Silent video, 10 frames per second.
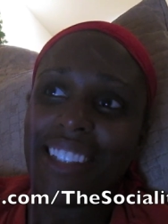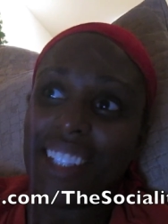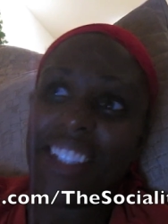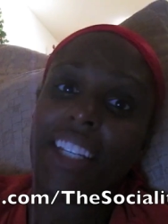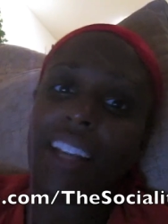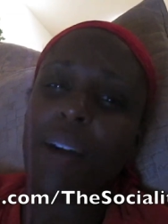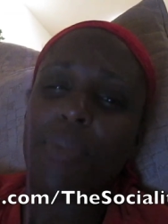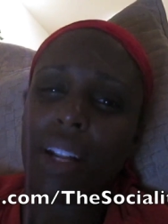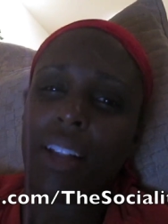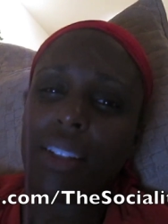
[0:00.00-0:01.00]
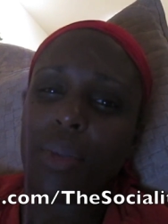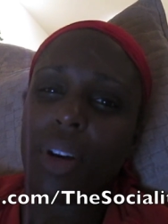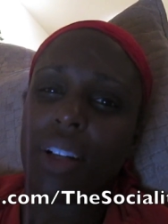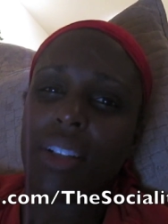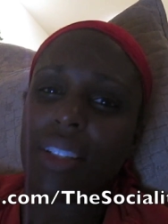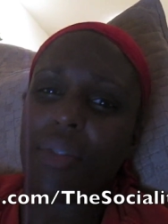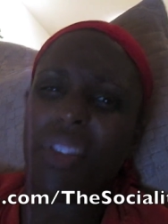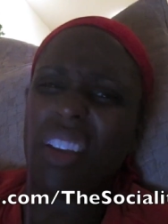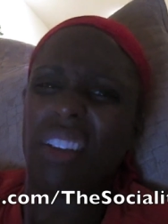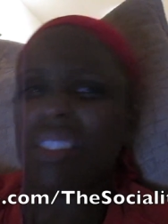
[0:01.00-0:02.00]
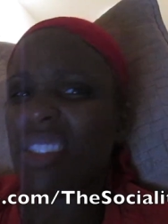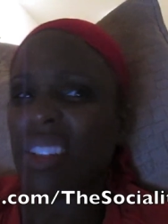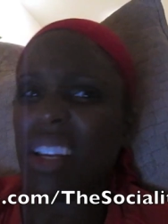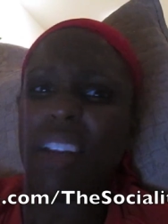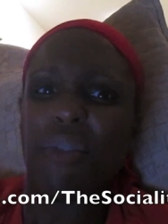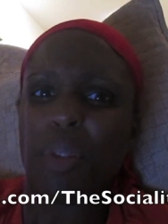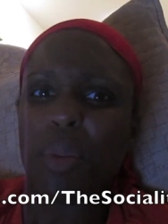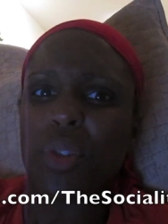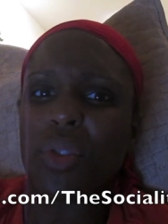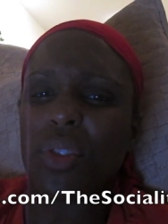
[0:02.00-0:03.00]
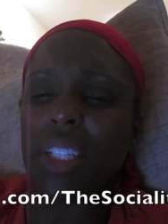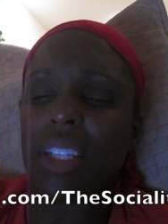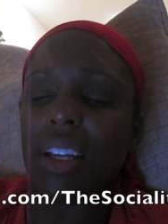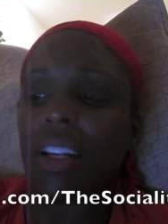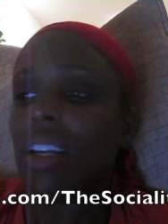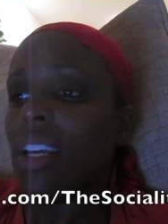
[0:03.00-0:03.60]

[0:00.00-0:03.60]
It's a sitcom that I like to watch because everything else is just like infomercials and set,